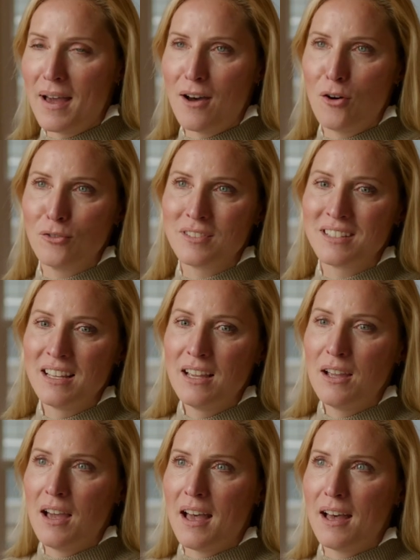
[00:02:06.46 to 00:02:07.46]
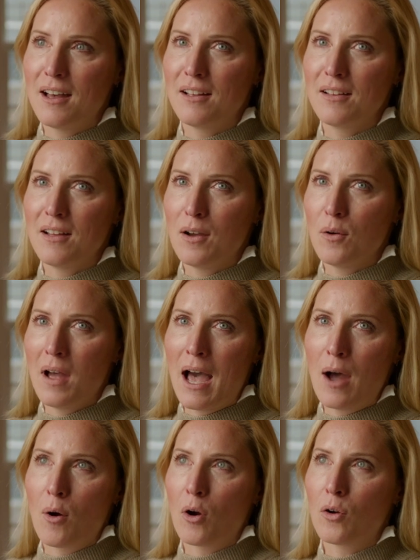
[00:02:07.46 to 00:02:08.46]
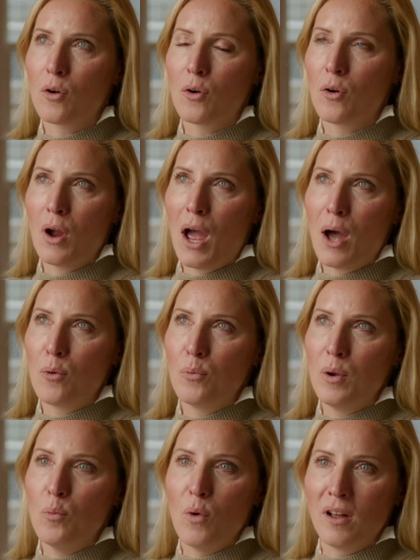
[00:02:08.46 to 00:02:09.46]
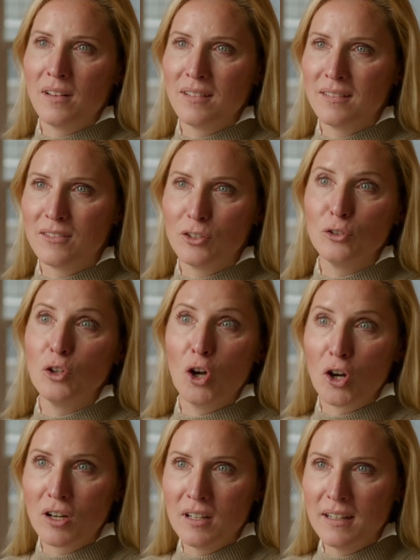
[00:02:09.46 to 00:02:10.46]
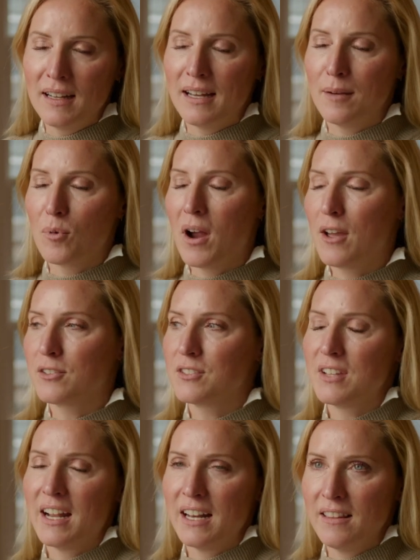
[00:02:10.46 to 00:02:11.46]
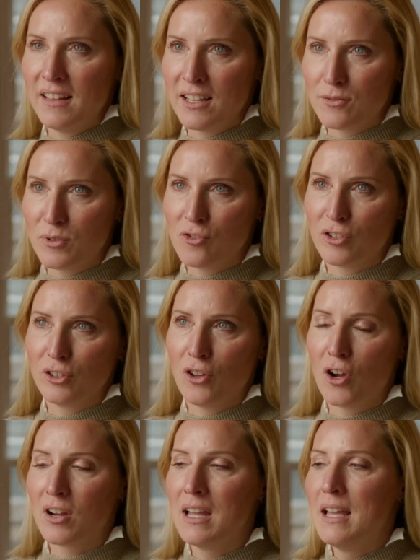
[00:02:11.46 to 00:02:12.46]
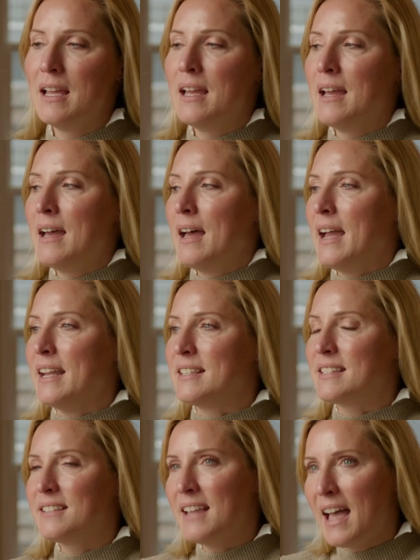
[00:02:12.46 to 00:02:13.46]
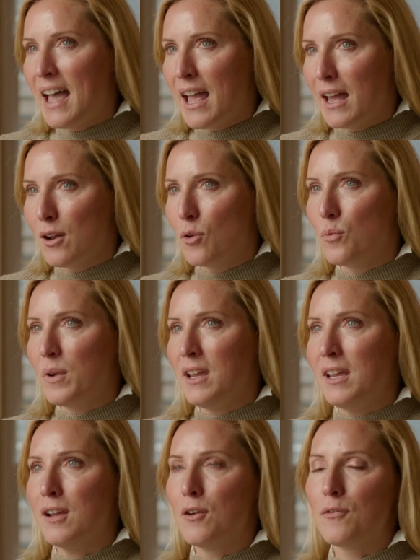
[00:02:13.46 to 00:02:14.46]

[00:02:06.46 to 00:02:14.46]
about how we want to look or how society thinks we should look. Instead, we